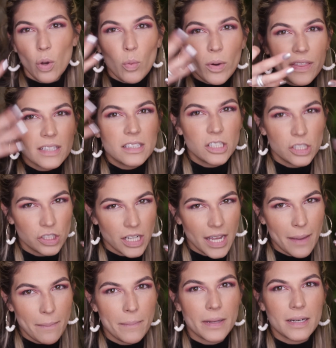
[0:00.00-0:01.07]
with its
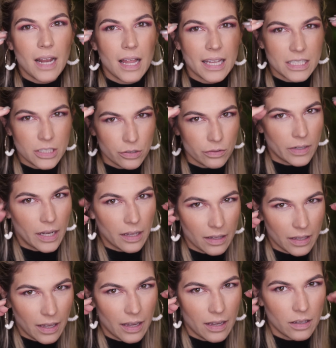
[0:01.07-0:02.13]
shape, but not like
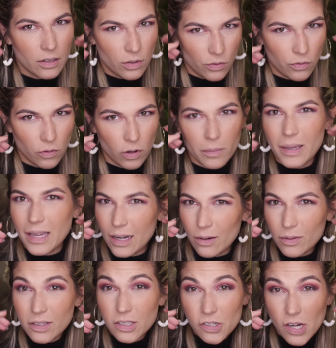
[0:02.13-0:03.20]
directly uniform in
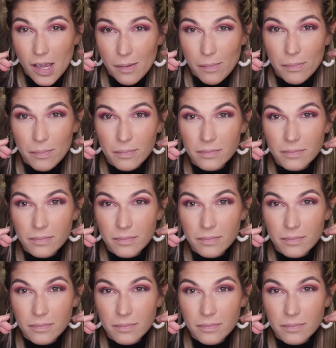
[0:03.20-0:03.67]
with the shape.